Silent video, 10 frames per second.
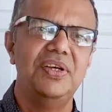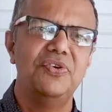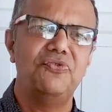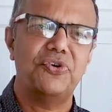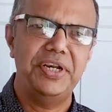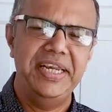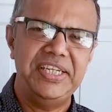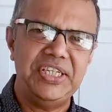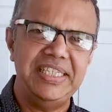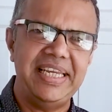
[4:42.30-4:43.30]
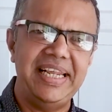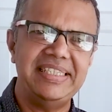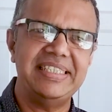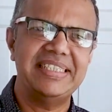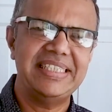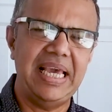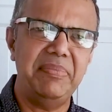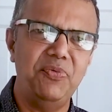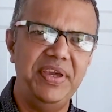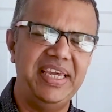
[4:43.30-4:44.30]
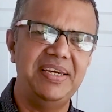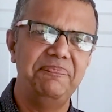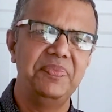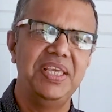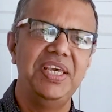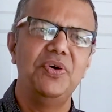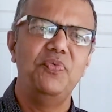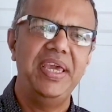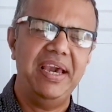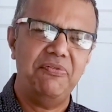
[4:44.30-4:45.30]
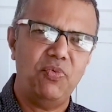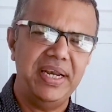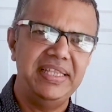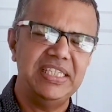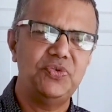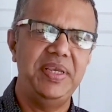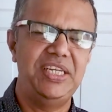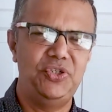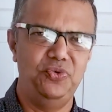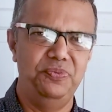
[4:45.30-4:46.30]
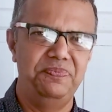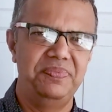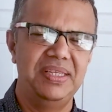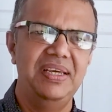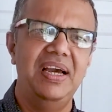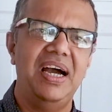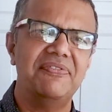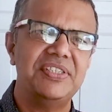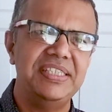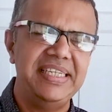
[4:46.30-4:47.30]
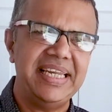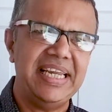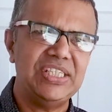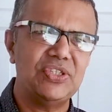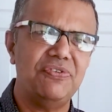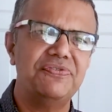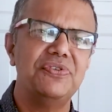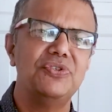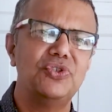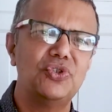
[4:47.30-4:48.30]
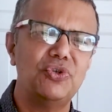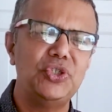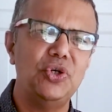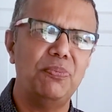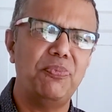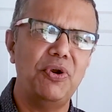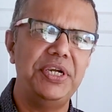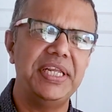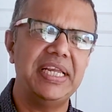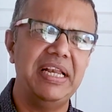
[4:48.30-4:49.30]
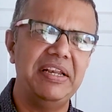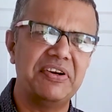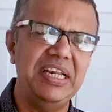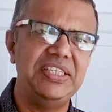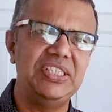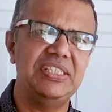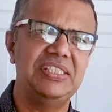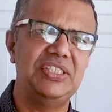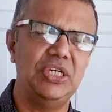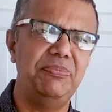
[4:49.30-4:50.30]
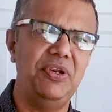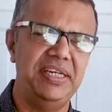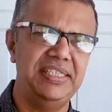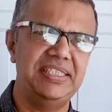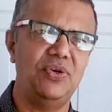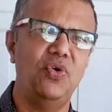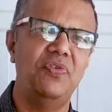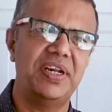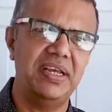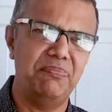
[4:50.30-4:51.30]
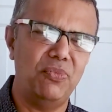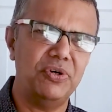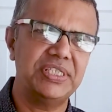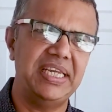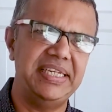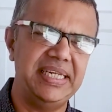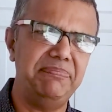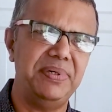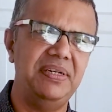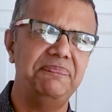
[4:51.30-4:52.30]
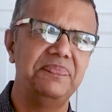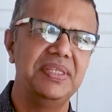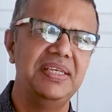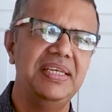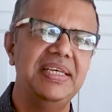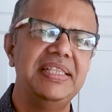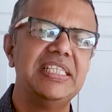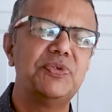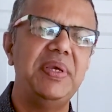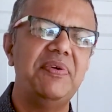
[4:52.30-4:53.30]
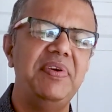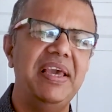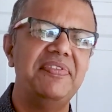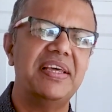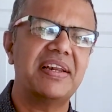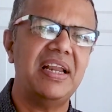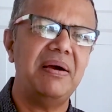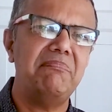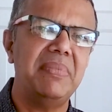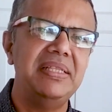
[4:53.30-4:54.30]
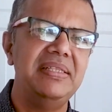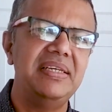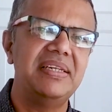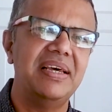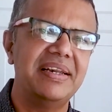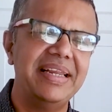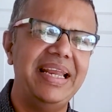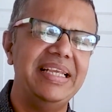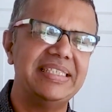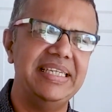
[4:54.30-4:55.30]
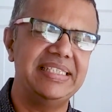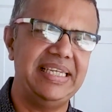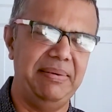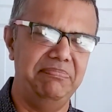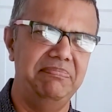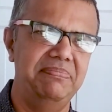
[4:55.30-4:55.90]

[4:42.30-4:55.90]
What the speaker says: For a nation that has a scammer week, we have one this week too. After decades of socio-political religious turbulence over a mosque and a temple, this week we have the Ram Mandir real estate scam.